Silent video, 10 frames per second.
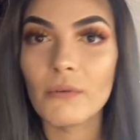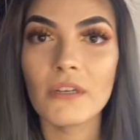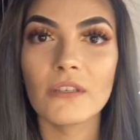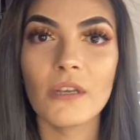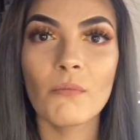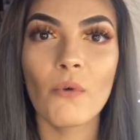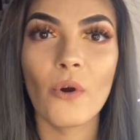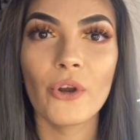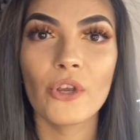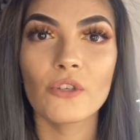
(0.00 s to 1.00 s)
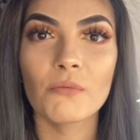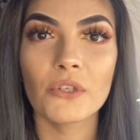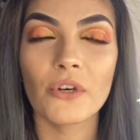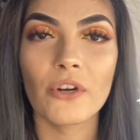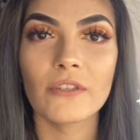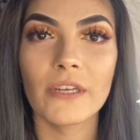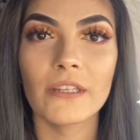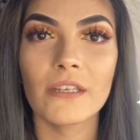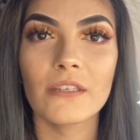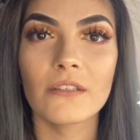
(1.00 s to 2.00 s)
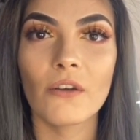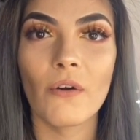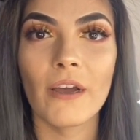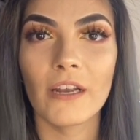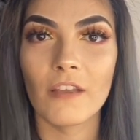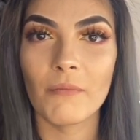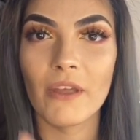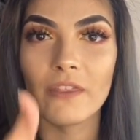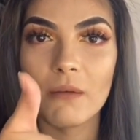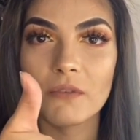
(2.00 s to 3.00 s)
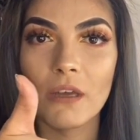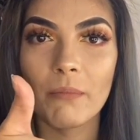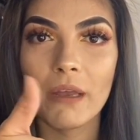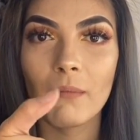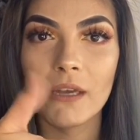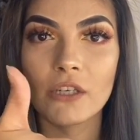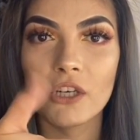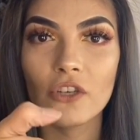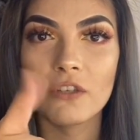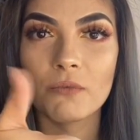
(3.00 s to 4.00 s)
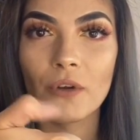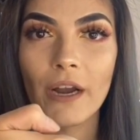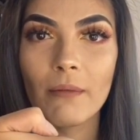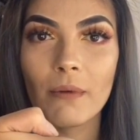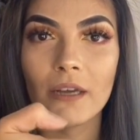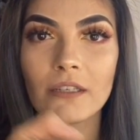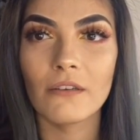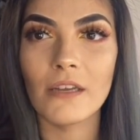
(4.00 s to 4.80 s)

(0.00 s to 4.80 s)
to see more YouTube tutorials like this, go ahead and give me a thumbs up and make sure you subscribe. Until next